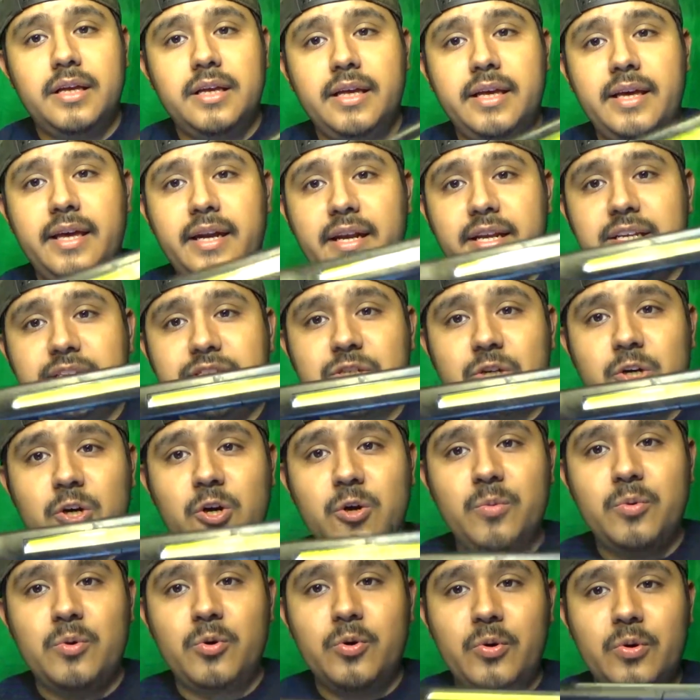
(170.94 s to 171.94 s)
it is
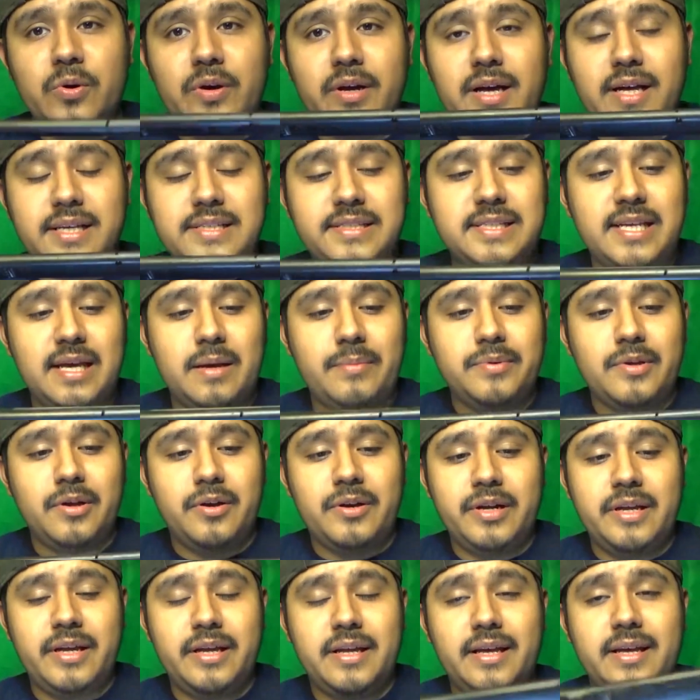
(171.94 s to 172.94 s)
durable. I stepped
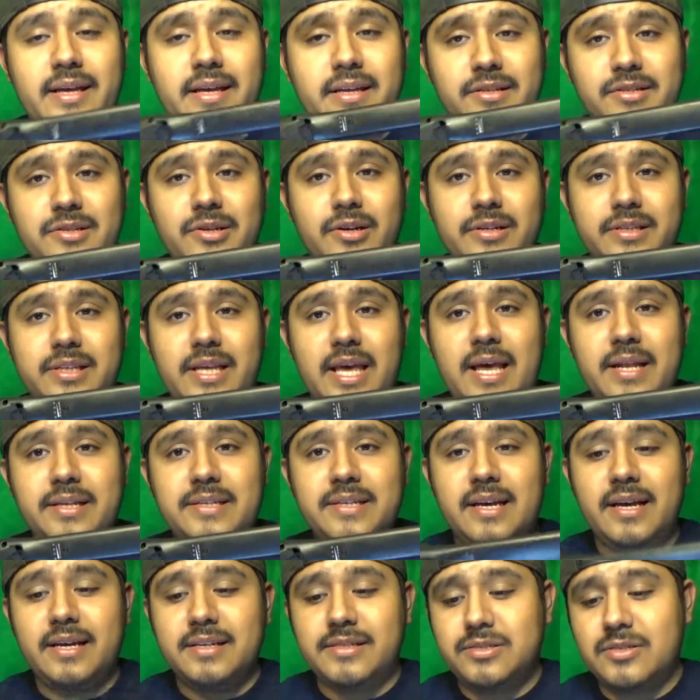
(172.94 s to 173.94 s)
on it, took that
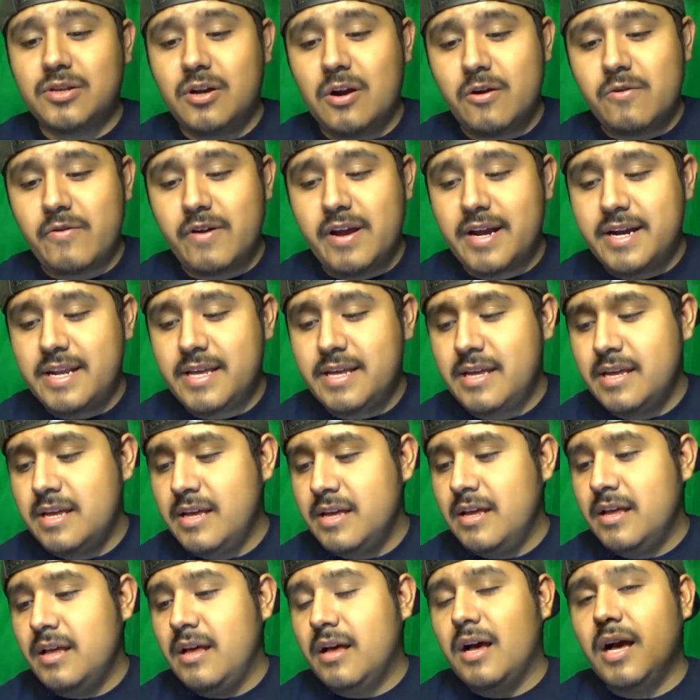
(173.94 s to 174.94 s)
test already,
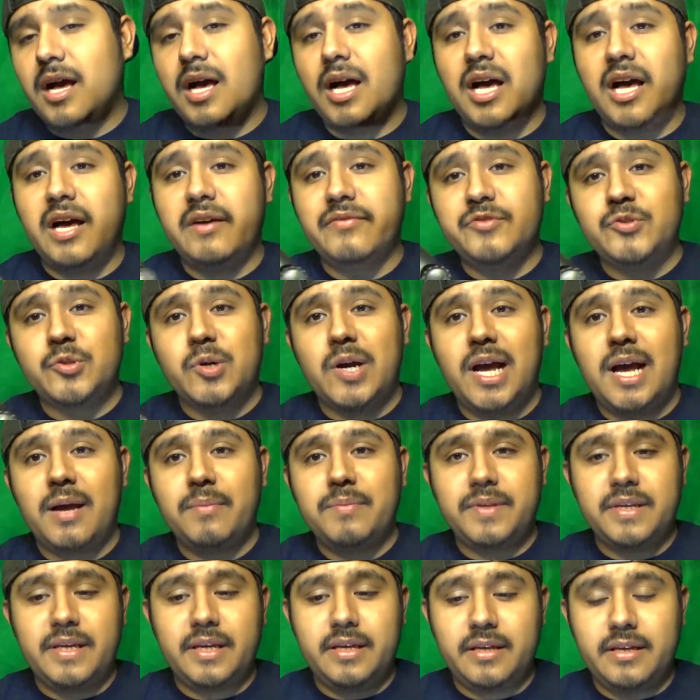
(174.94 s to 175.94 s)

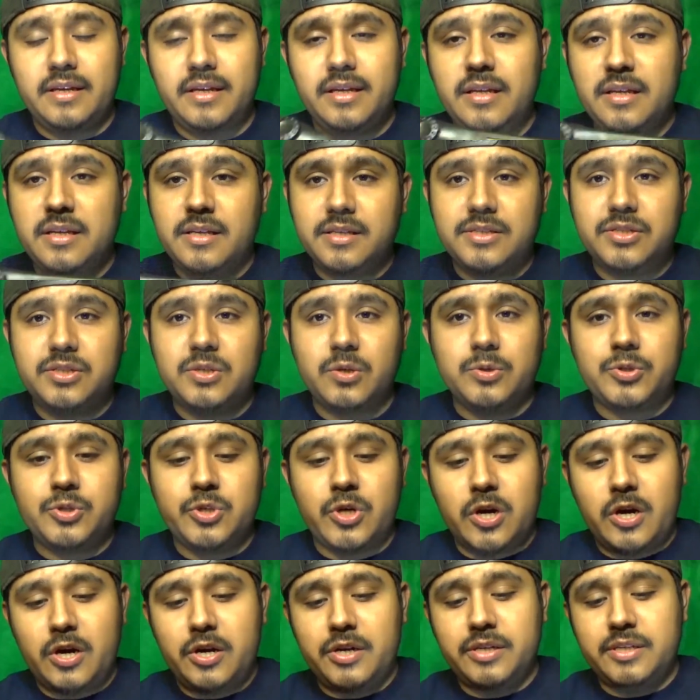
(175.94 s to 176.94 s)
dropped it. Still
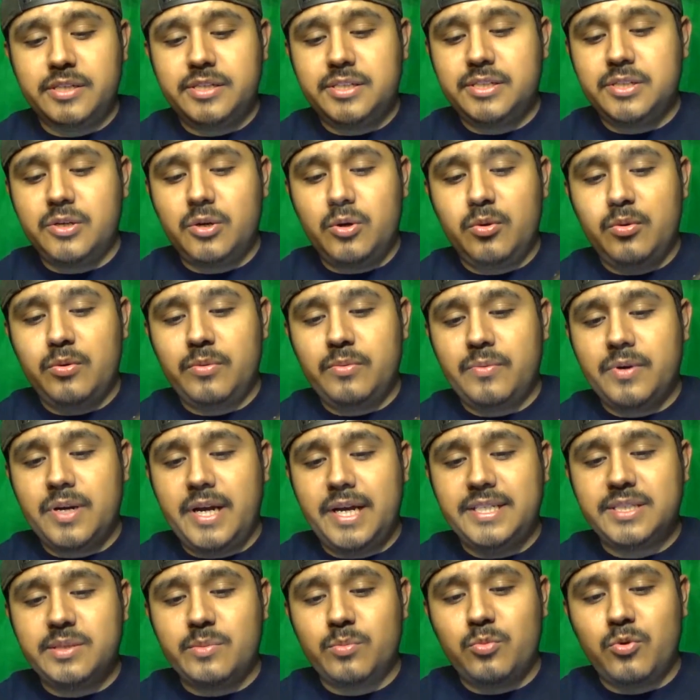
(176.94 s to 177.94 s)
charged, still
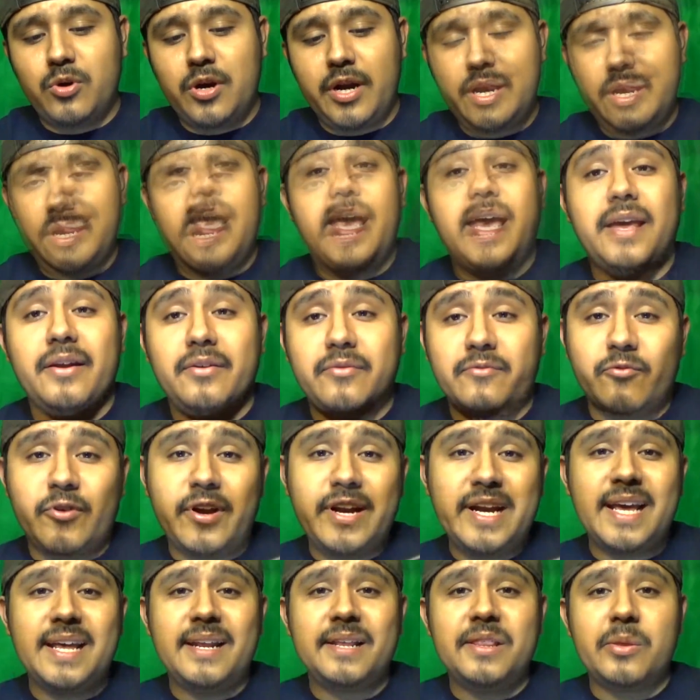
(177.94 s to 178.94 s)
nice and bright. And
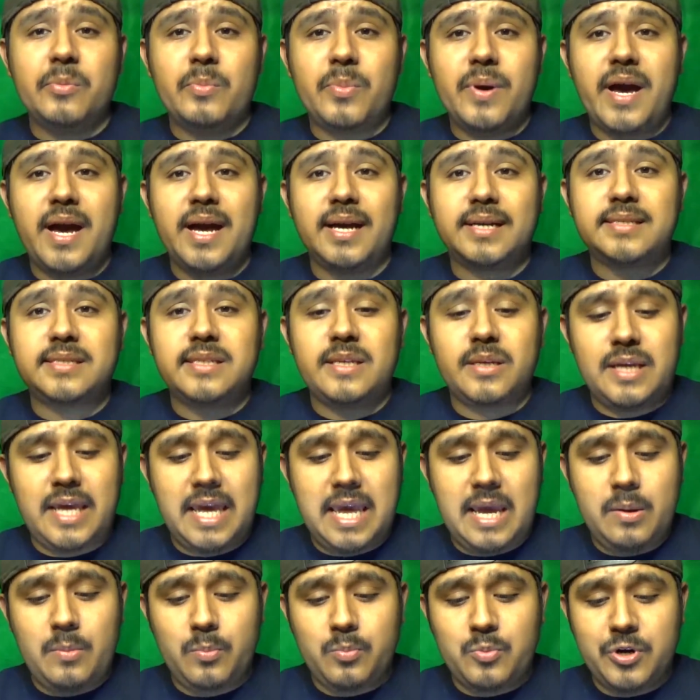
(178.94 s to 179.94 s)
right out of the box, it
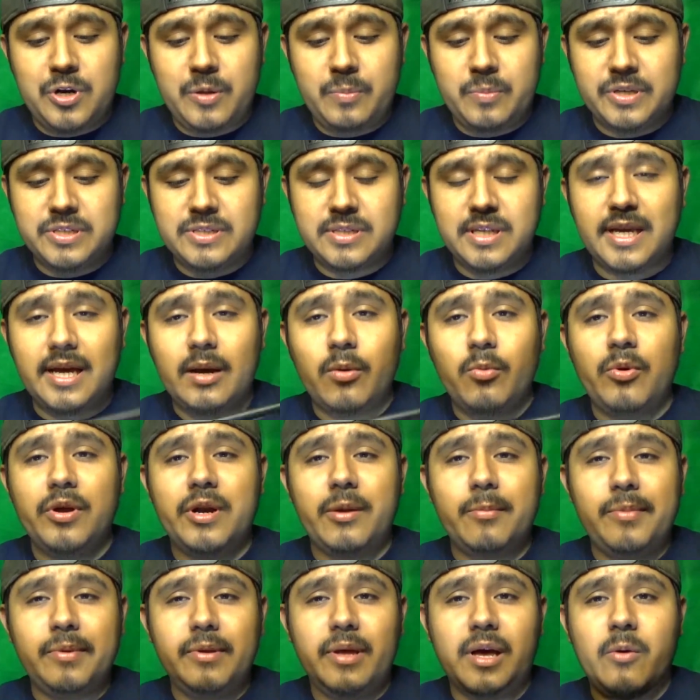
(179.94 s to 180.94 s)
came pretty much like I
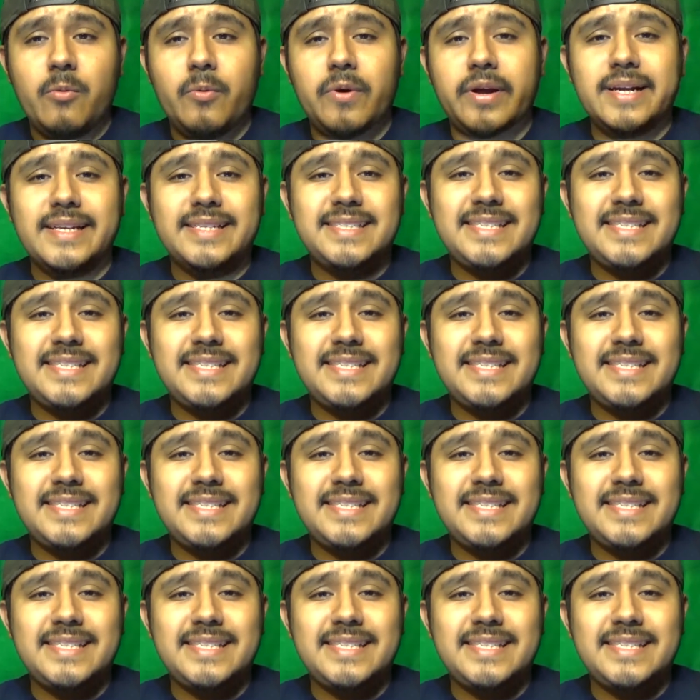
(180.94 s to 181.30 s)
want to